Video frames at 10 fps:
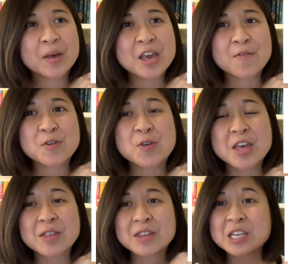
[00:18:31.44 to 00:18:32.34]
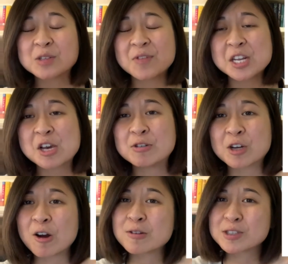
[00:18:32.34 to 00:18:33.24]
if you think that these videos
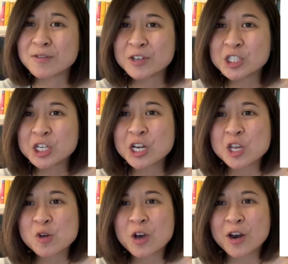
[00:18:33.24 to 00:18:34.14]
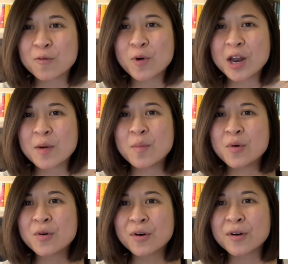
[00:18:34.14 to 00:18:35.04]
aren't sufficient and you kind of want a
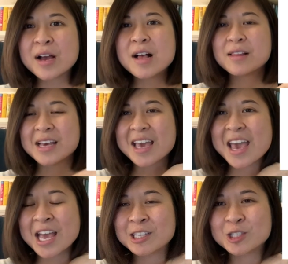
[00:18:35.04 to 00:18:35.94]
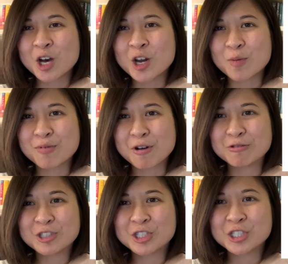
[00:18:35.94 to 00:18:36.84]
more like hands-on
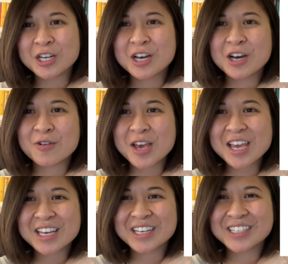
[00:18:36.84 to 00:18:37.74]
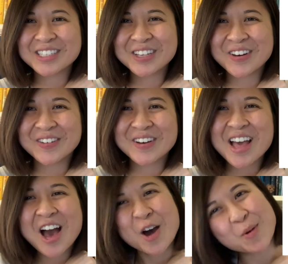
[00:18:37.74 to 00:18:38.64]
approach. Okay, so
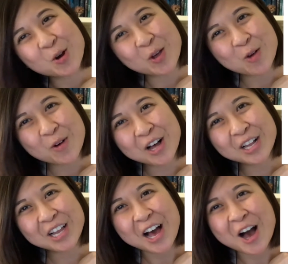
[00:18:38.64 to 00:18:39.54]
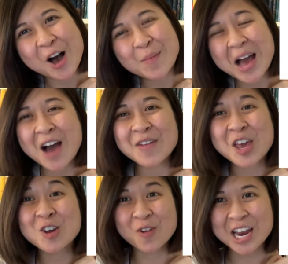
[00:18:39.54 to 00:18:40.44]
hope you're doing well. Have
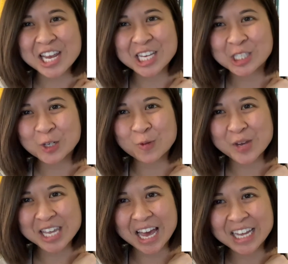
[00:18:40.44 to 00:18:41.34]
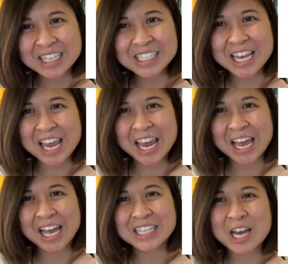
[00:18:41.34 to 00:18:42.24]
a great Easter weekend,
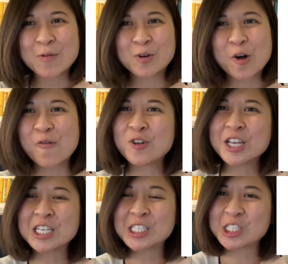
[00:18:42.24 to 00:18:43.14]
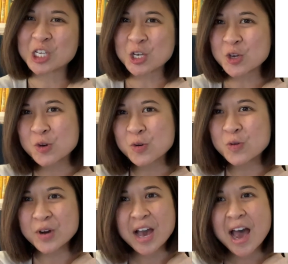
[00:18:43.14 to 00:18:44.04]
and I will hopefully see
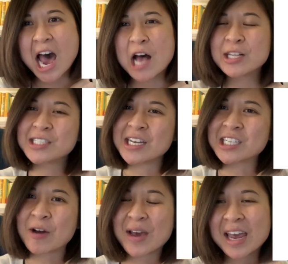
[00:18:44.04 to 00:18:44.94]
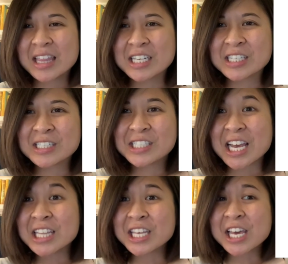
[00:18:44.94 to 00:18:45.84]
you. I'll send out a little
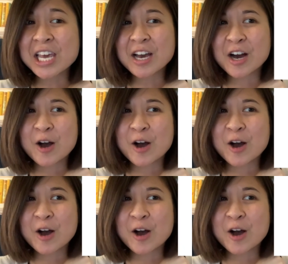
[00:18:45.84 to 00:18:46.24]
daily